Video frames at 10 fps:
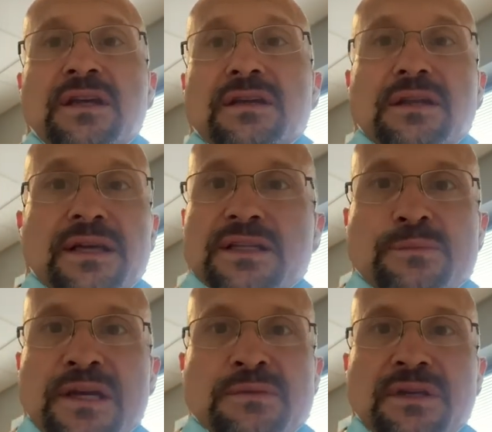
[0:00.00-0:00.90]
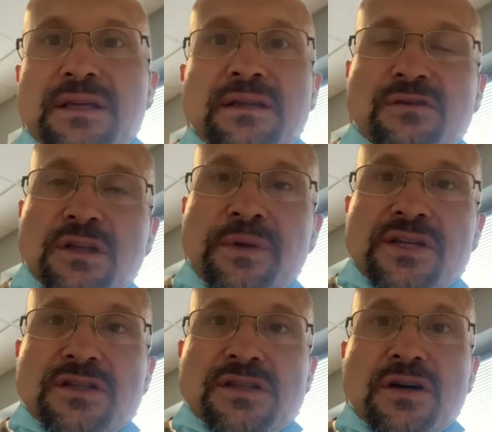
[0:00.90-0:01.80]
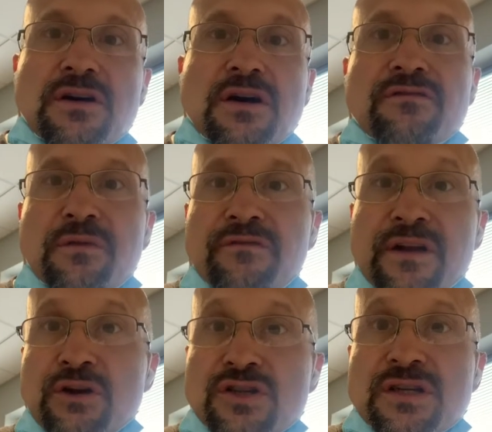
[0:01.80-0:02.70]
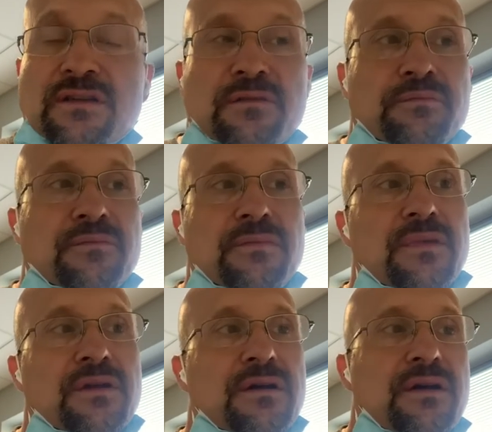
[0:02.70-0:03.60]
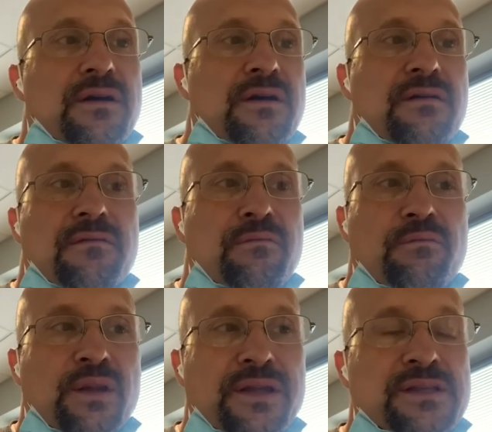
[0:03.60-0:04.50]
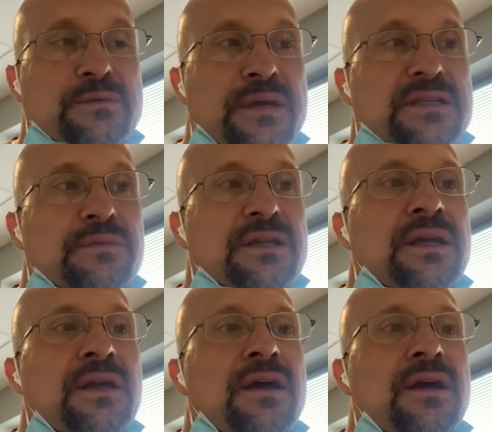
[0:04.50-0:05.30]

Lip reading: Collect a specimen either in the patient's car from a finger stick of the blood specimen